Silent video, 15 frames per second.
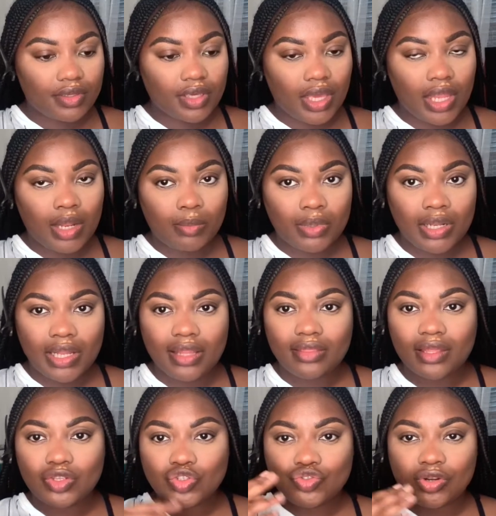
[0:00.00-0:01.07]
And I'm going to let
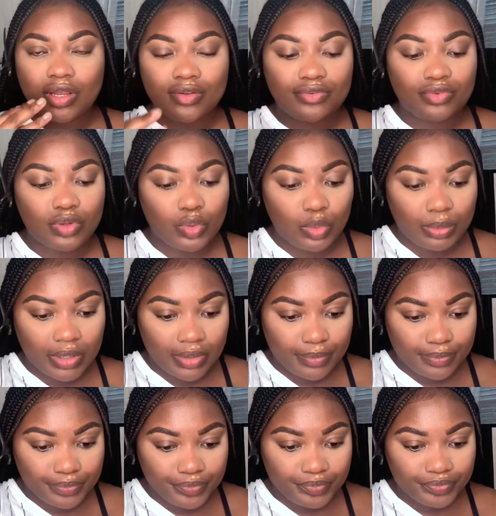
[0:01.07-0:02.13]
that dry for a little bit.
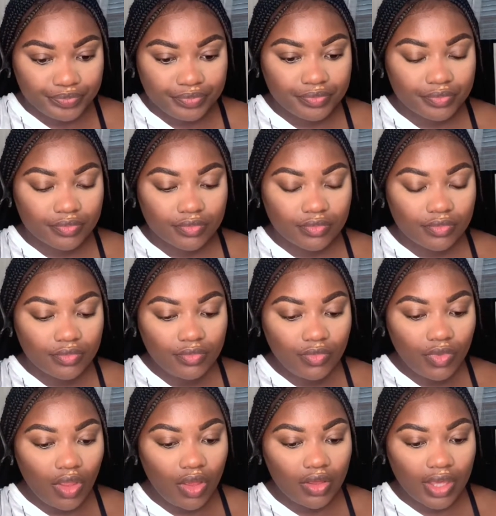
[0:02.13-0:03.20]

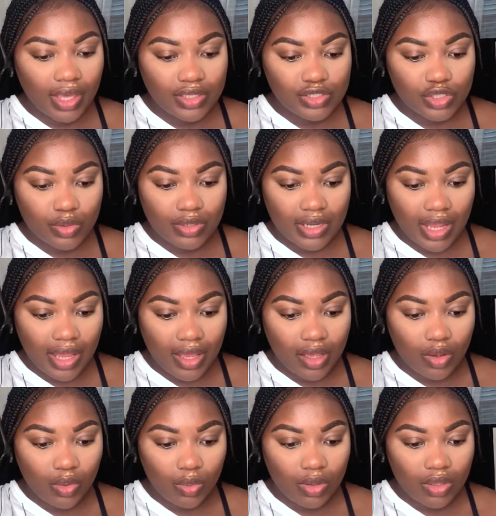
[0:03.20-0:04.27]
Okay, so
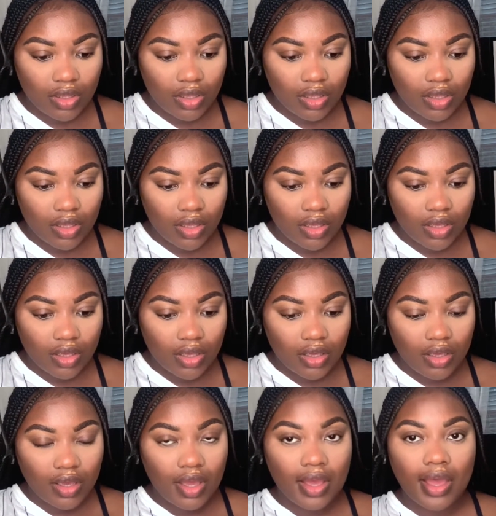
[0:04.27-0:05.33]
now
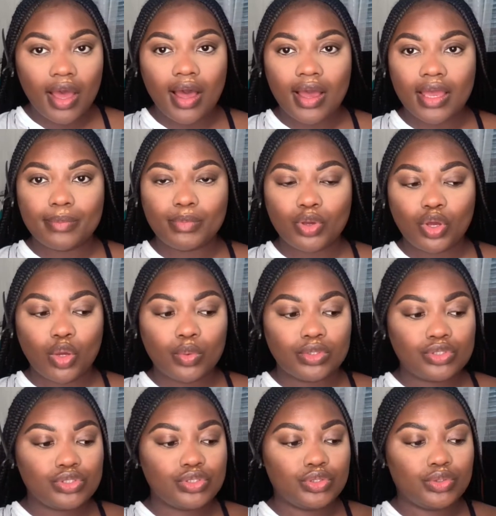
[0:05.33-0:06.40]
I'm
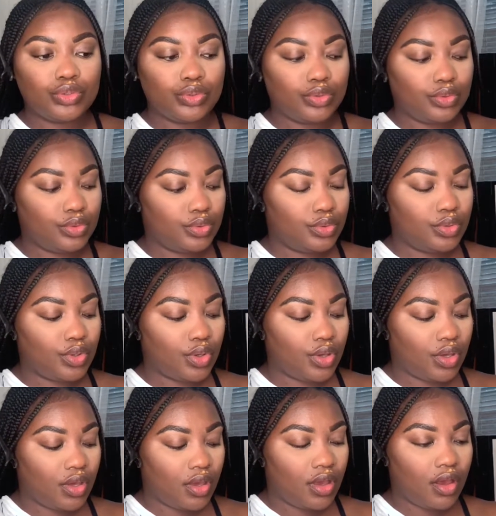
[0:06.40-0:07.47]
going to...
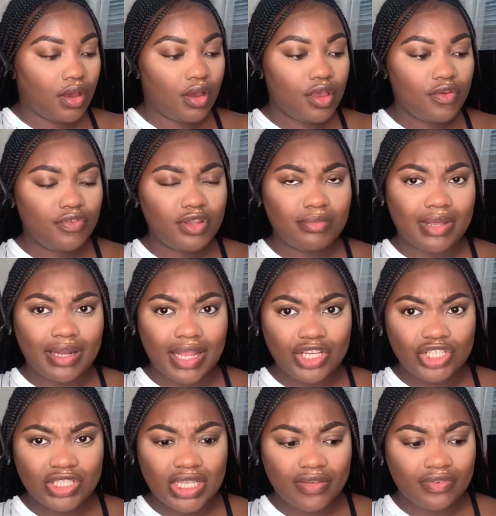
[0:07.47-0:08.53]
Hopefully my
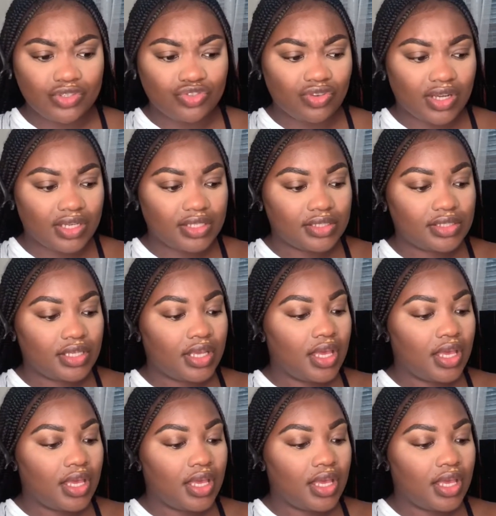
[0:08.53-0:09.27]
lashes haven't dried.